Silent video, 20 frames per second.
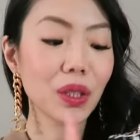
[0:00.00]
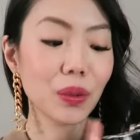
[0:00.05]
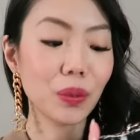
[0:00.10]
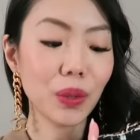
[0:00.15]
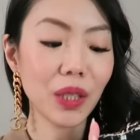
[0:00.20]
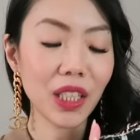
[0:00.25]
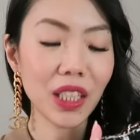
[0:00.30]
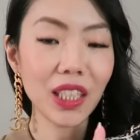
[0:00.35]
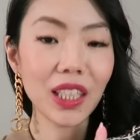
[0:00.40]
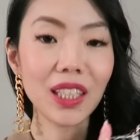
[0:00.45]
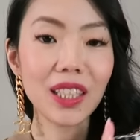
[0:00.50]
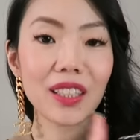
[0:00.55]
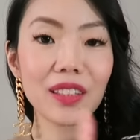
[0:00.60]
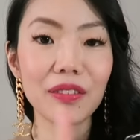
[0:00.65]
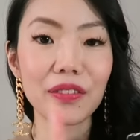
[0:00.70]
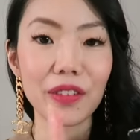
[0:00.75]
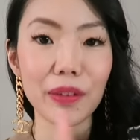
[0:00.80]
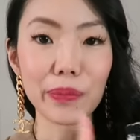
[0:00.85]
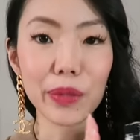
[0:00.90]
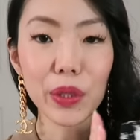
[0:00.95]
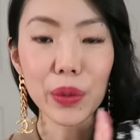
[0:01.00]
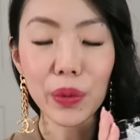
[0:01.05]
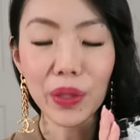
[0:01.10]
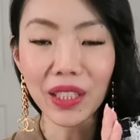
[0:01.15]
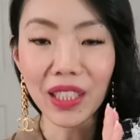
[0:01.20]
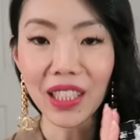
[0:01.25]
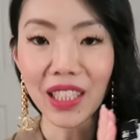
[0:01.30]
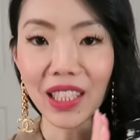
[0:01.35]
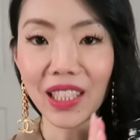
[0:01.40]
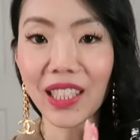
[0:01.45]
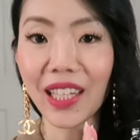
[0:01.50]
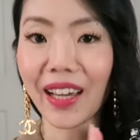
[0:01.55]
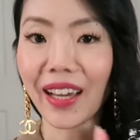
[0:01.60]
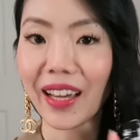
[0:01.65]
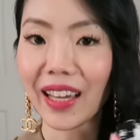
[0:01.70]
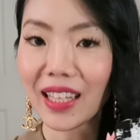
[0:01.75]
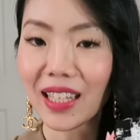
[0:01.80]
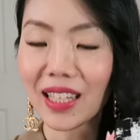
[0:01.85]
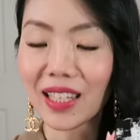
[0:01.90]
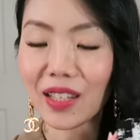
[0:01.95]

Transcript: tweed from 20S,